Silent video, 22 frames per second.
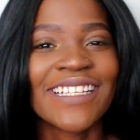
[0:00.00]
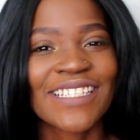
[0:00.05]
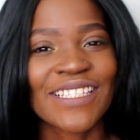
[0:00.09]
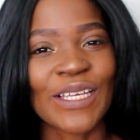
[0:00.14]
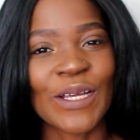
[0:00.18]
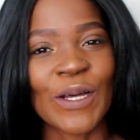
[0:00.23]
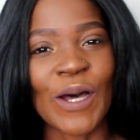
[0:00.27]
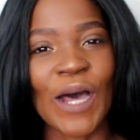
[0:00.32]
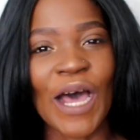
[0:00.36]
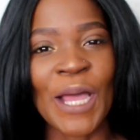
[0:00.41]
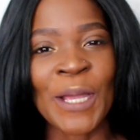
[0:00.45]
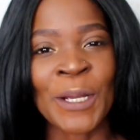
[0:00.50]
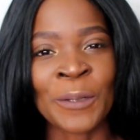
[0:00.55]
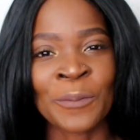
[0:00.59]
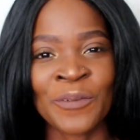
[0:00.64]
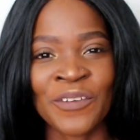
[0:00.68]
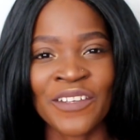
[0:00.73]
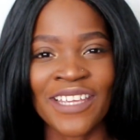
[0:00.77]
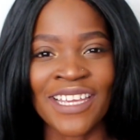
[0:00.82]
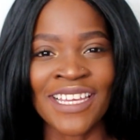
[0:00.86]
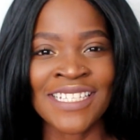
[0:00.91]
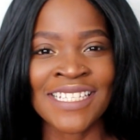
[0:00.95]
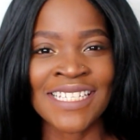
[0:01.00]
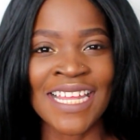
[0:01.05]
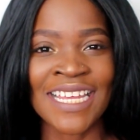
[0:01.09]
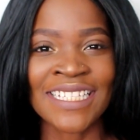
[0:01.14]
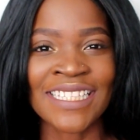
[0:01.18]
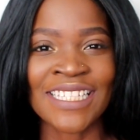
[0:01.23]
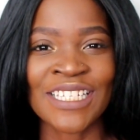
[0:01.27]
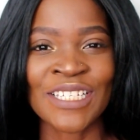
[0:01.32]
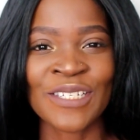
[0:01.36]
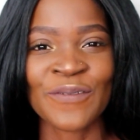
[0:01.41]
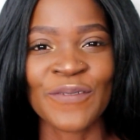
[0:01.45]
So I hope you guys
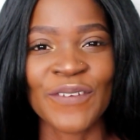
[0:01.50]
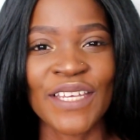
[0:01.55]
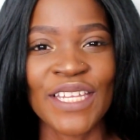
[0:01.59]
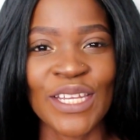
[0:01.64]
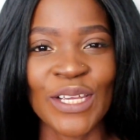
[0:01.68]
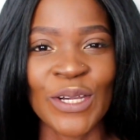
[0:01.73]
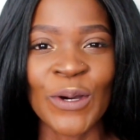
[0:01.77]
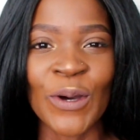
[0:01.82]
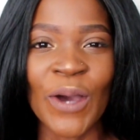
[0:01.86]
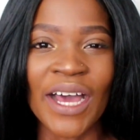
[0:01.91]
like this video,